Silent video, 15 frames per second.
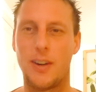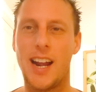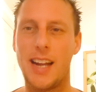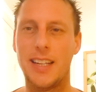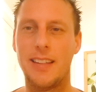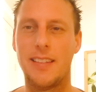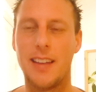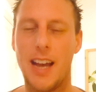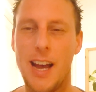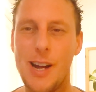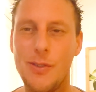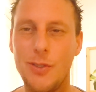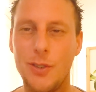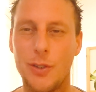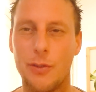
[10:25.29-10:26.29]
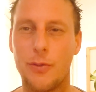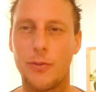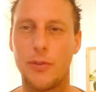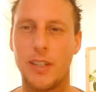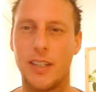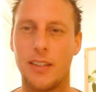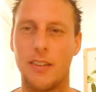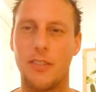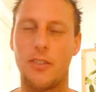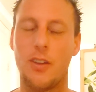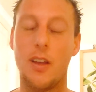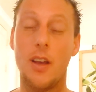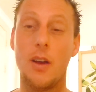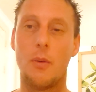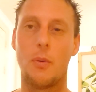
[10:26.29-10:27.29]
Write down your fears.